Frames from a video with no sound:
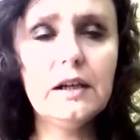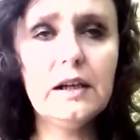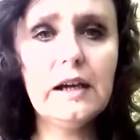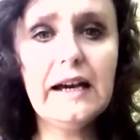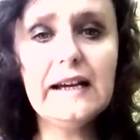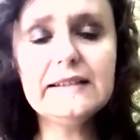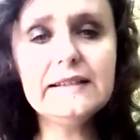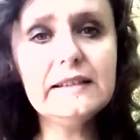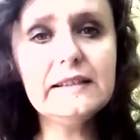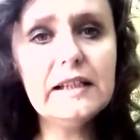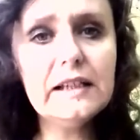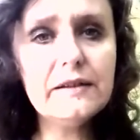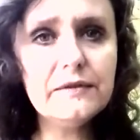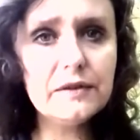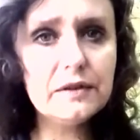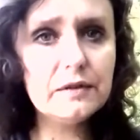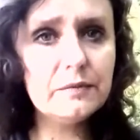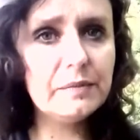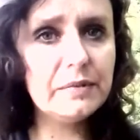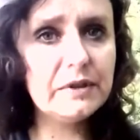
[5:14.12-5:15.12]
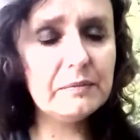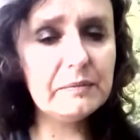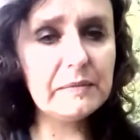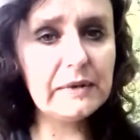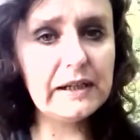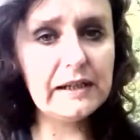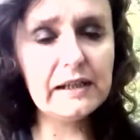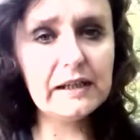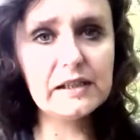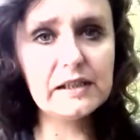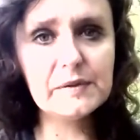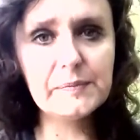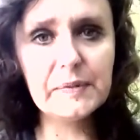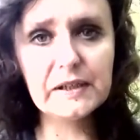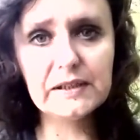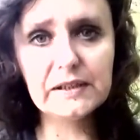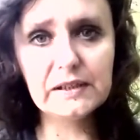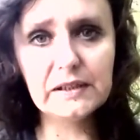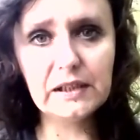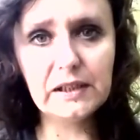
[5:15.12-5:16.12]
had never been my
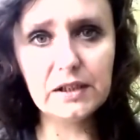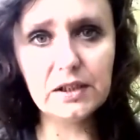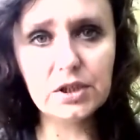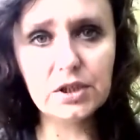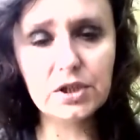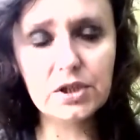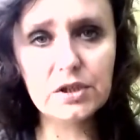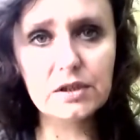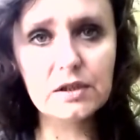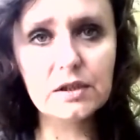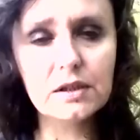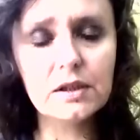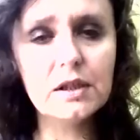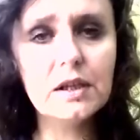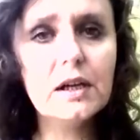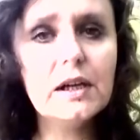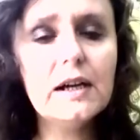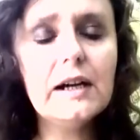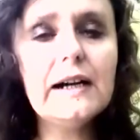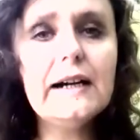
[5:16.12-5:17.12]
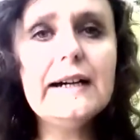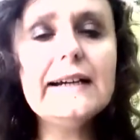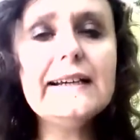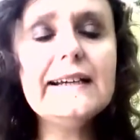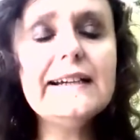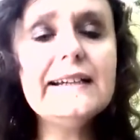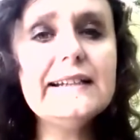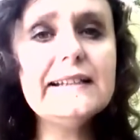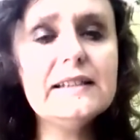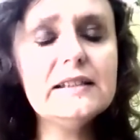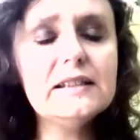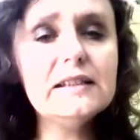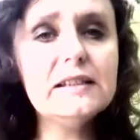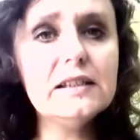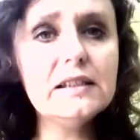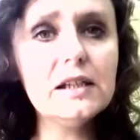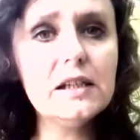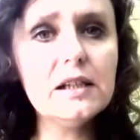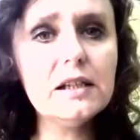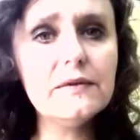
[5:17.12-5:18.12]
expectation. I had
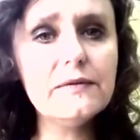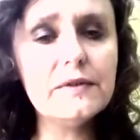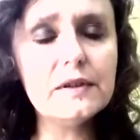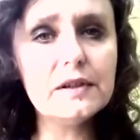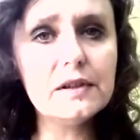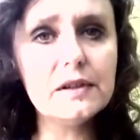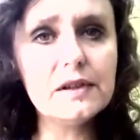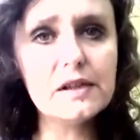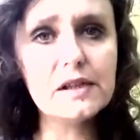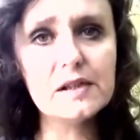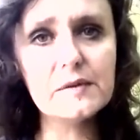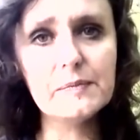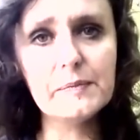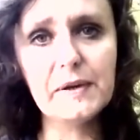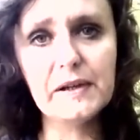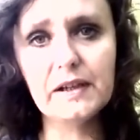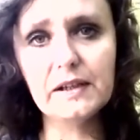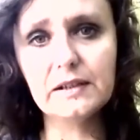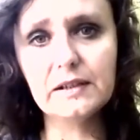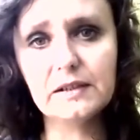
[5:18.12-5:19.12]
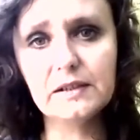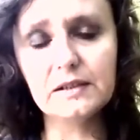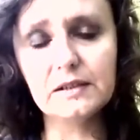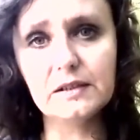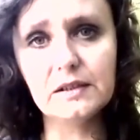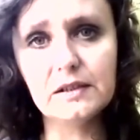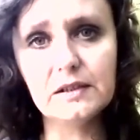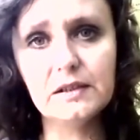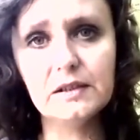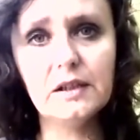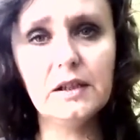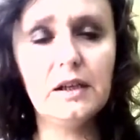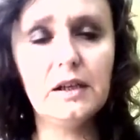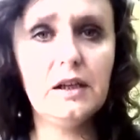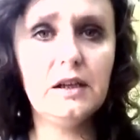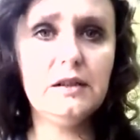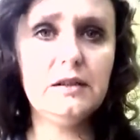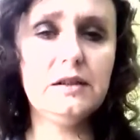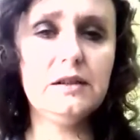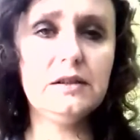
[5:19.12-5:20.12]
never expected
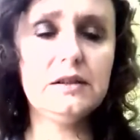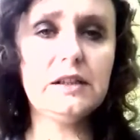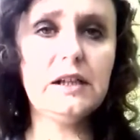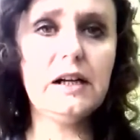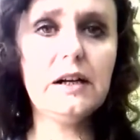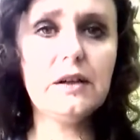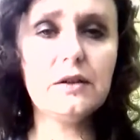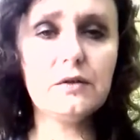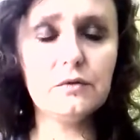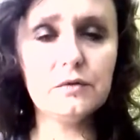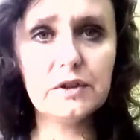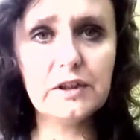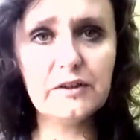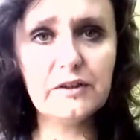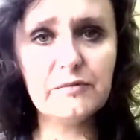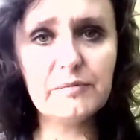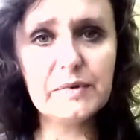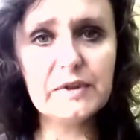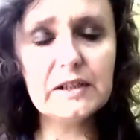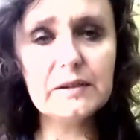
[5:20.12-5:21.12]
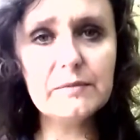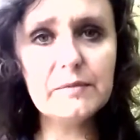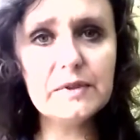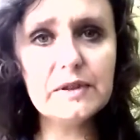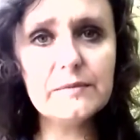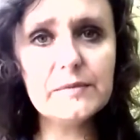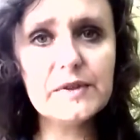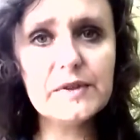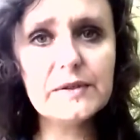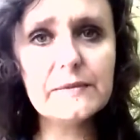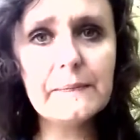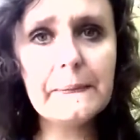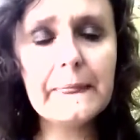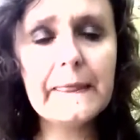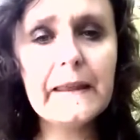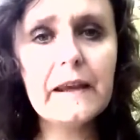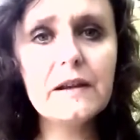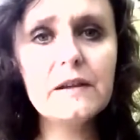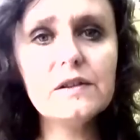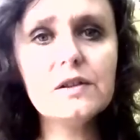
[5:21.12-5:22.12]
that I could have problems.
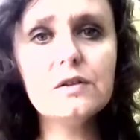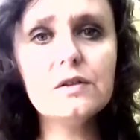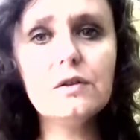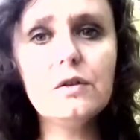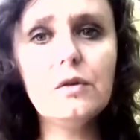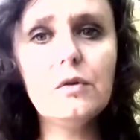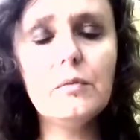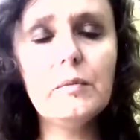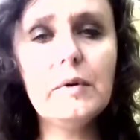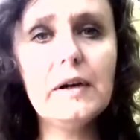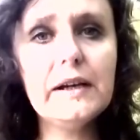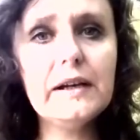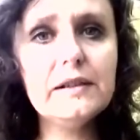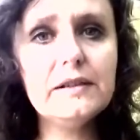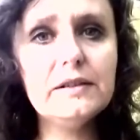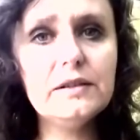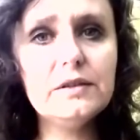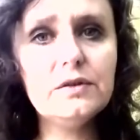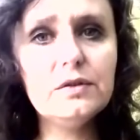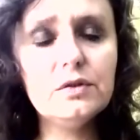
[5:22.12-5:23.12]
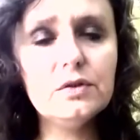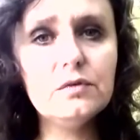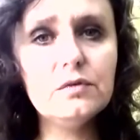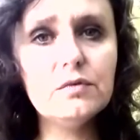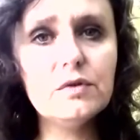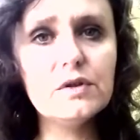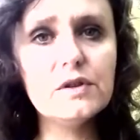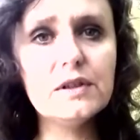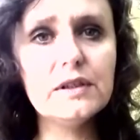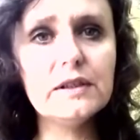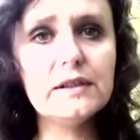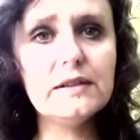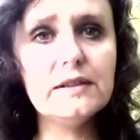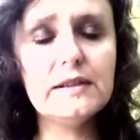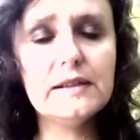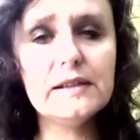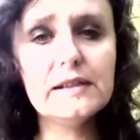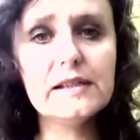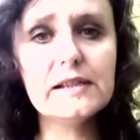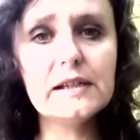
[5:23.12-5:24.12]
So my attitude was that
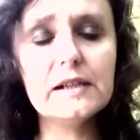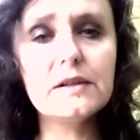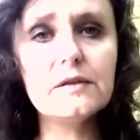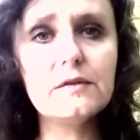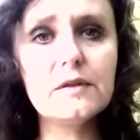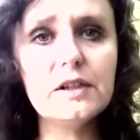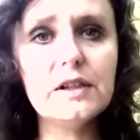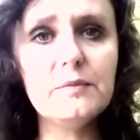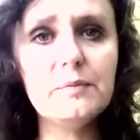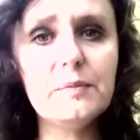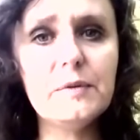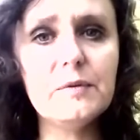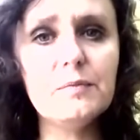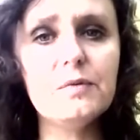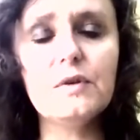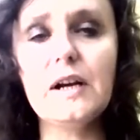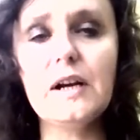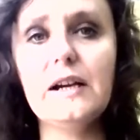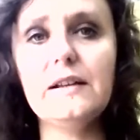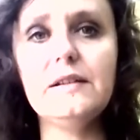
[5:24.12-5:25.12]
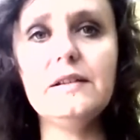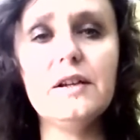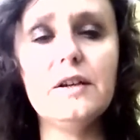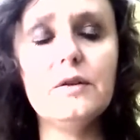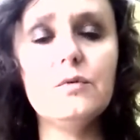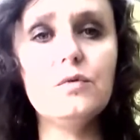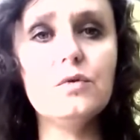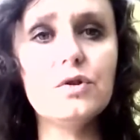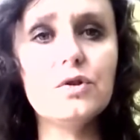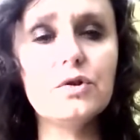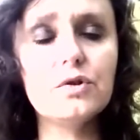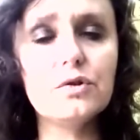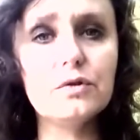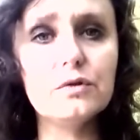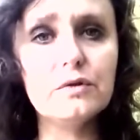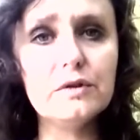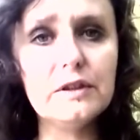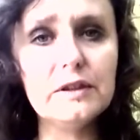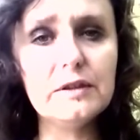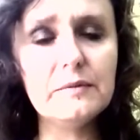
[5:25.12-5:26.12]
these are great people and they would
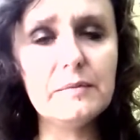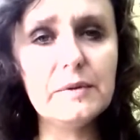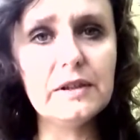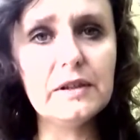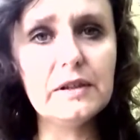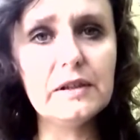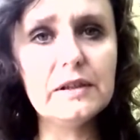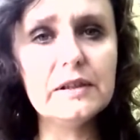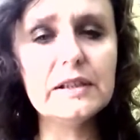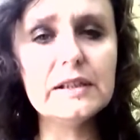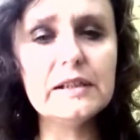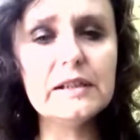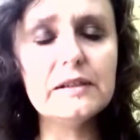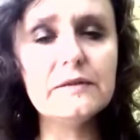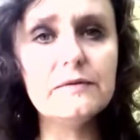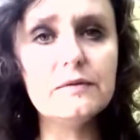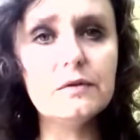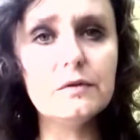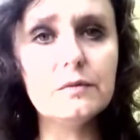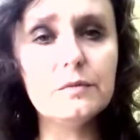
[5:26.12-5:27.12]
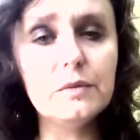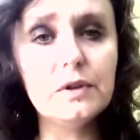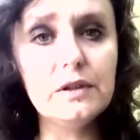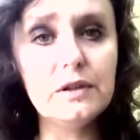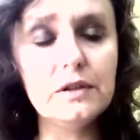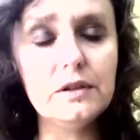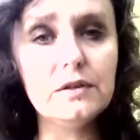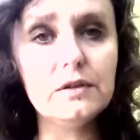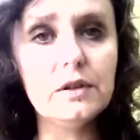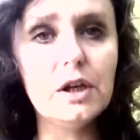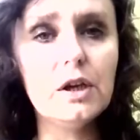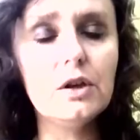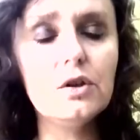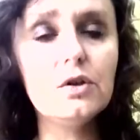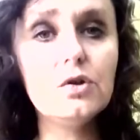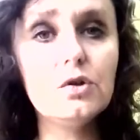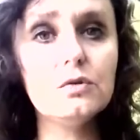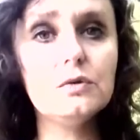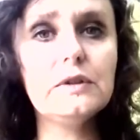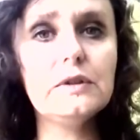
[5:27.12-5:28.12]
surely be there for me
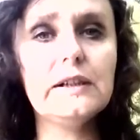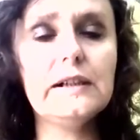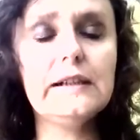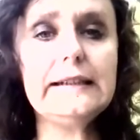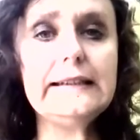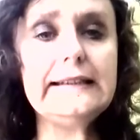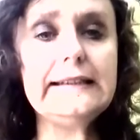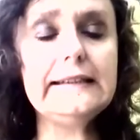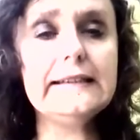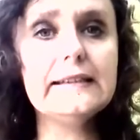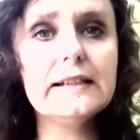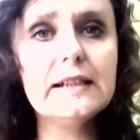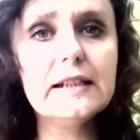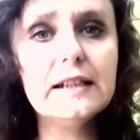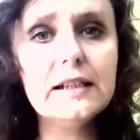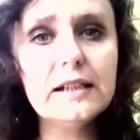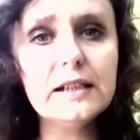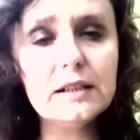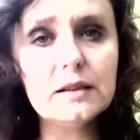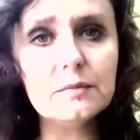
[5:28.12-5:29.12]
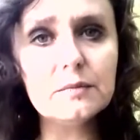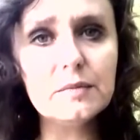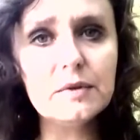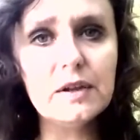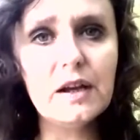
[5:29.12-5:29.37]
should I need help.